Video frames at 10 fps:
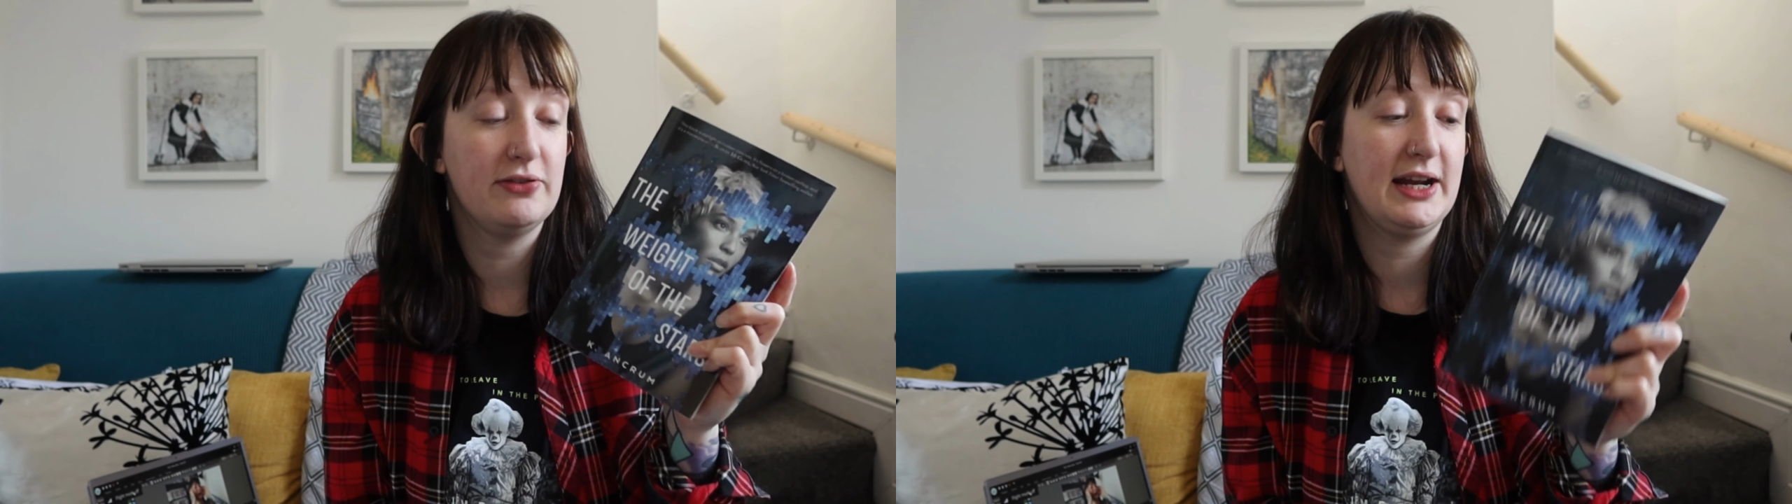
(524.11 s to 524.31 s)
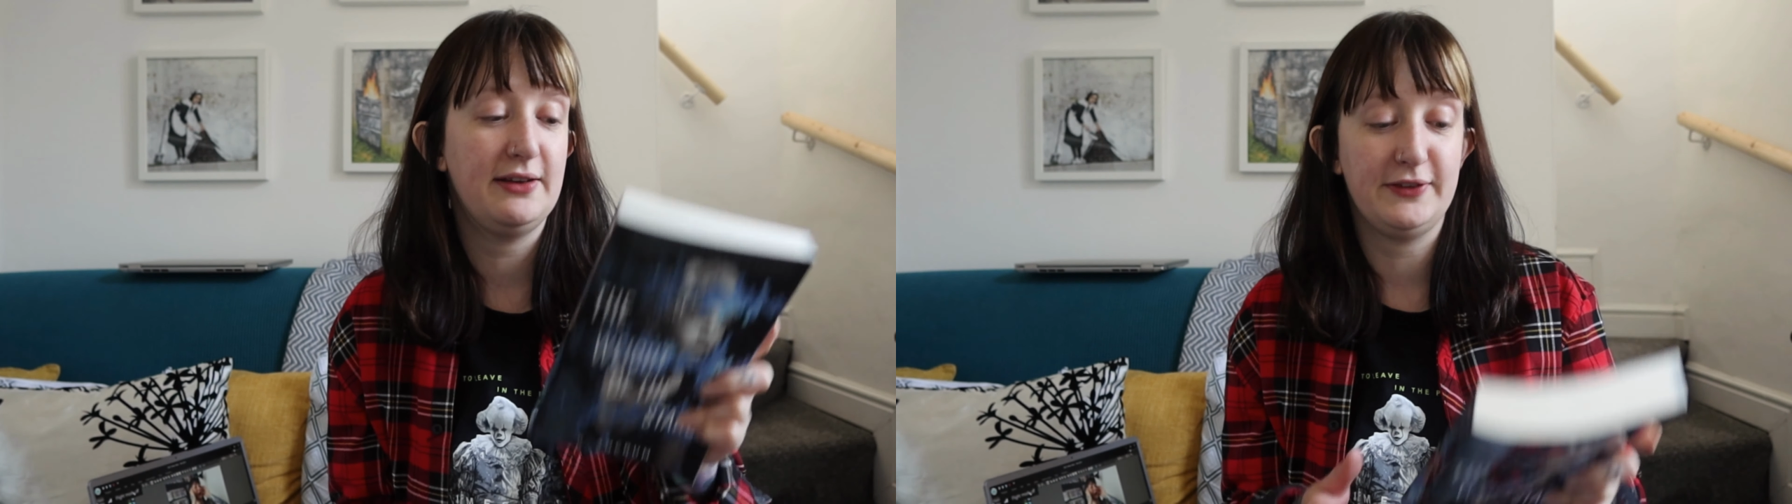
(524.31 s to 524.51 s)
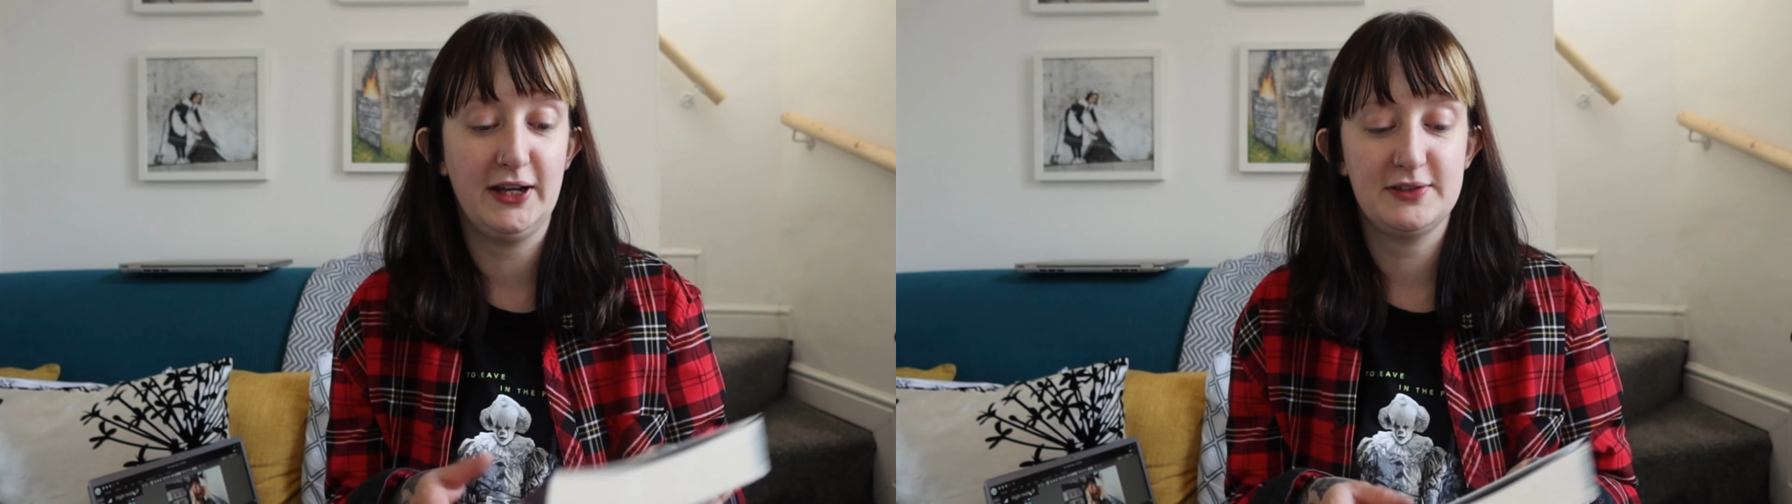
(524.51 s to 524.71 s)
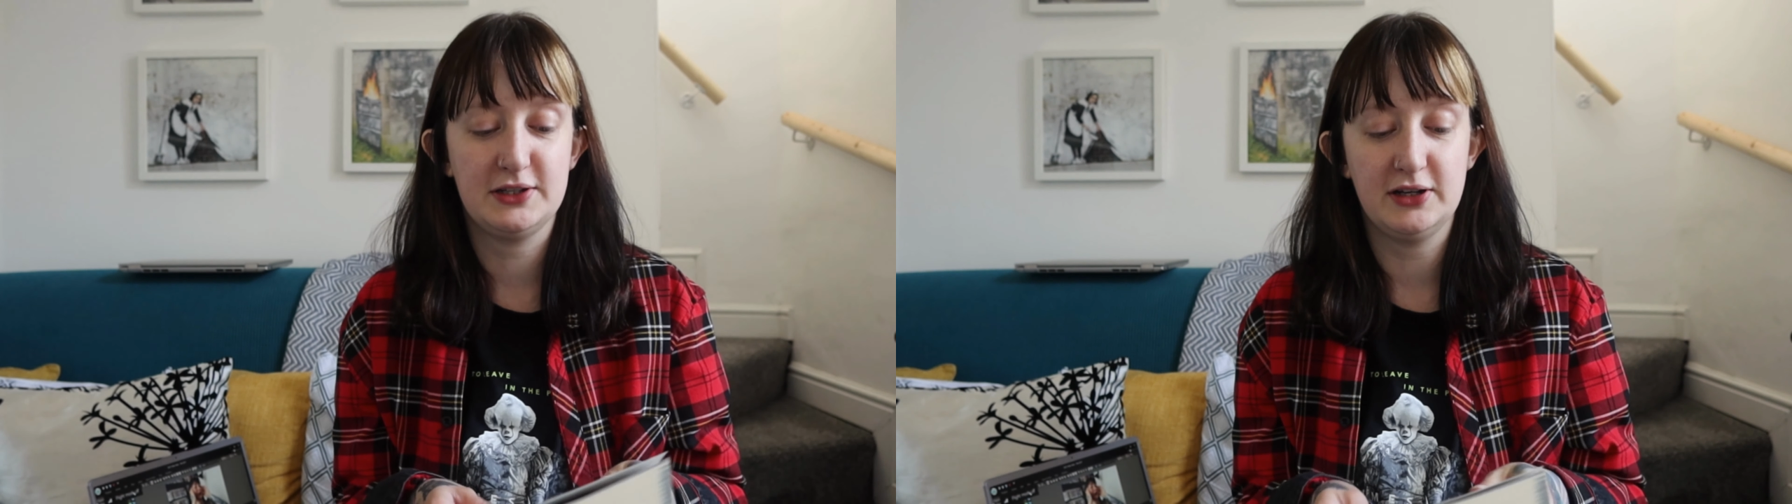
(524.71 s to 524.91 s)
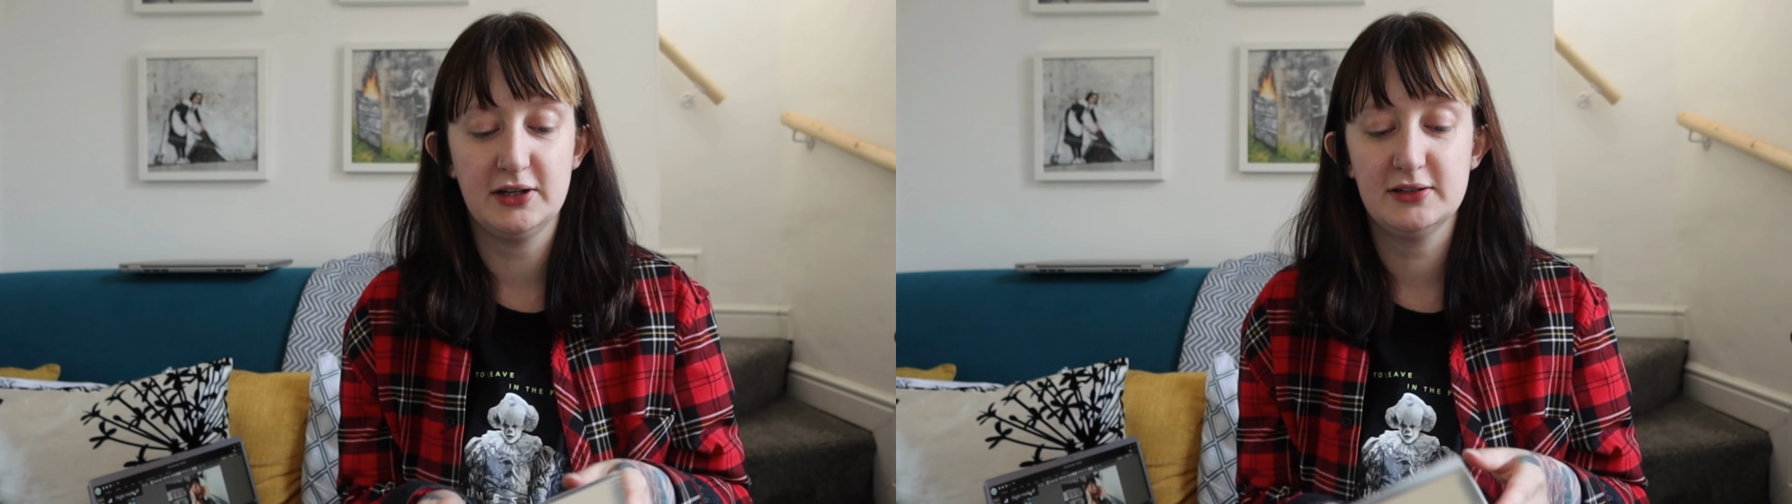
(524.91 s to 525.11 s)
rated it five
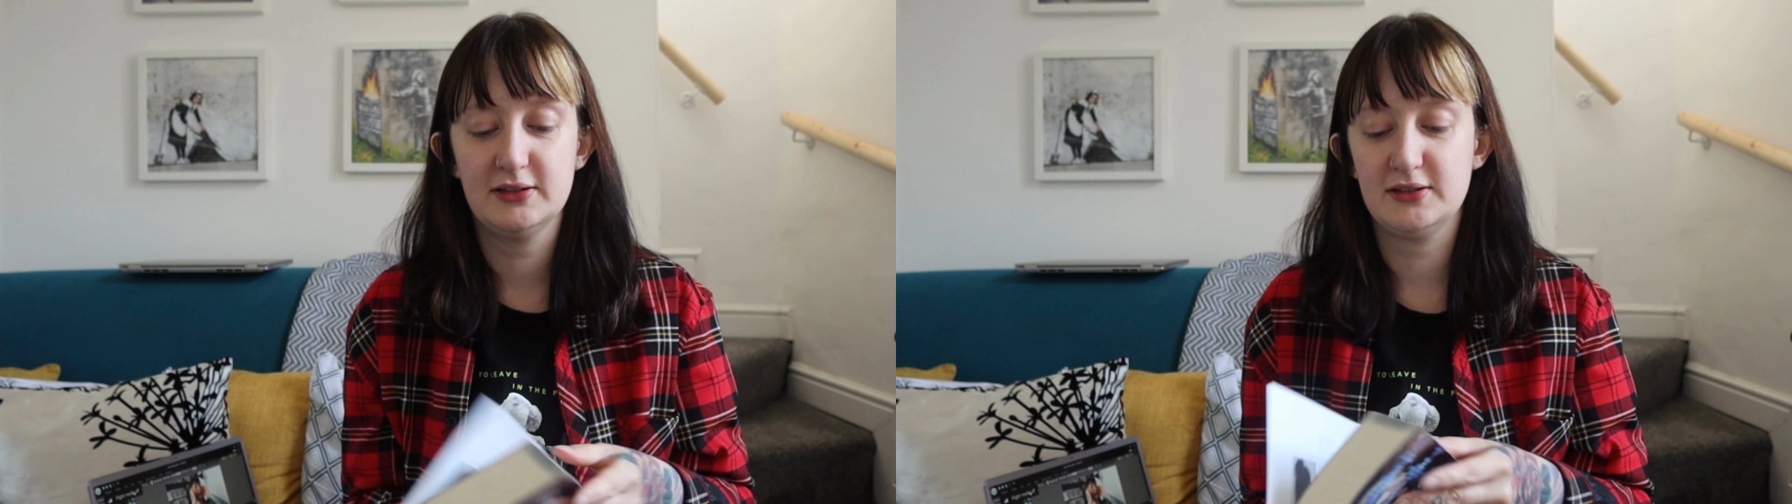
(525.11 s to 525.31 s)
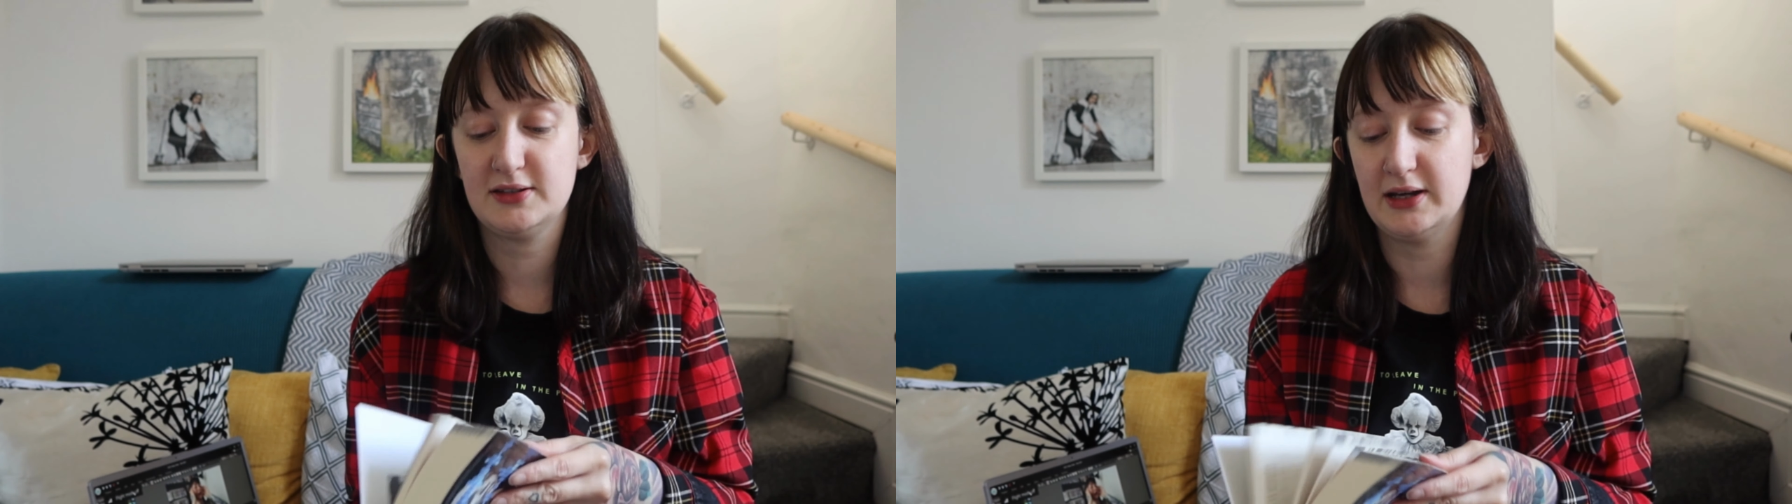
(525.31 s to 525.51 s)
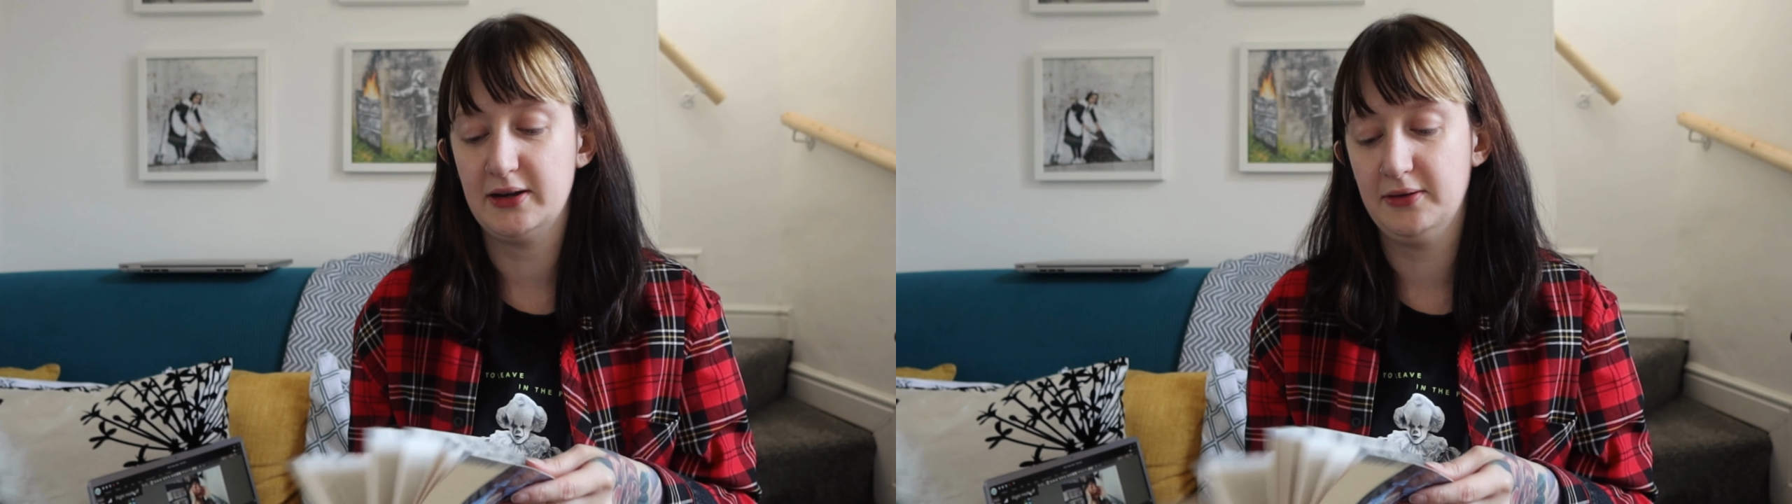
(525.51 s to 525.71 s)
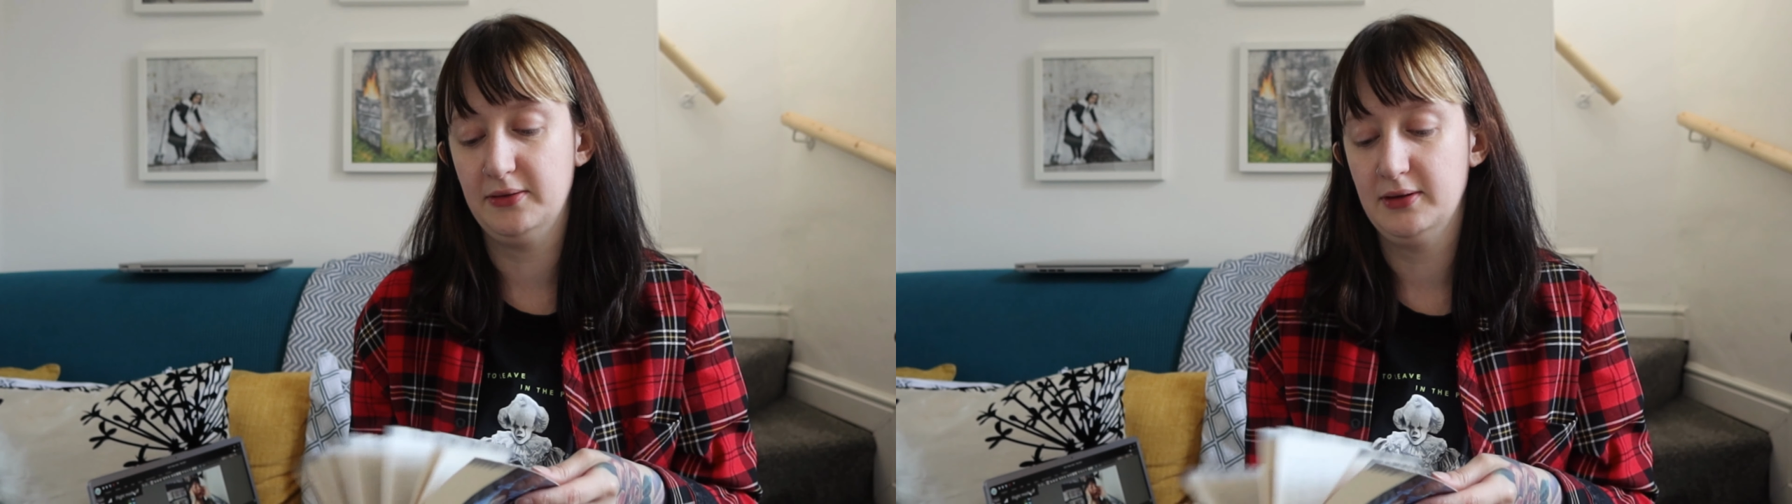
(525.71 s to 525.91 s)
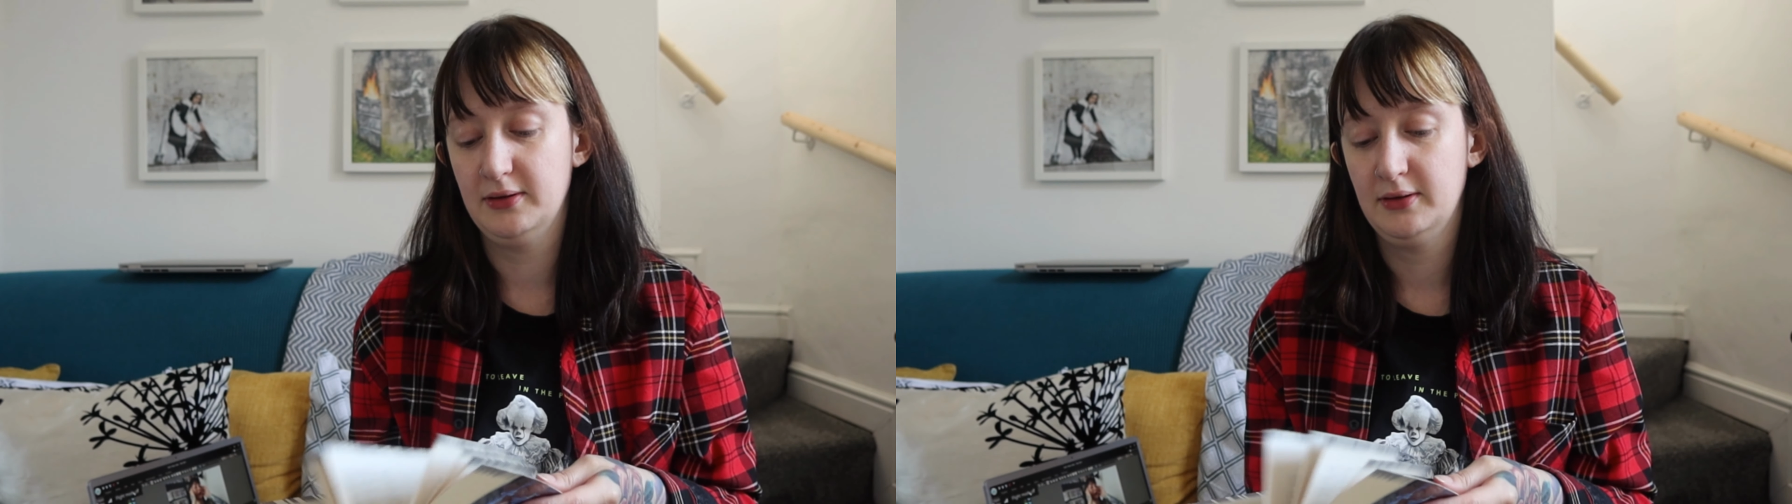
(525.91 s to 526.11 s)
stars, so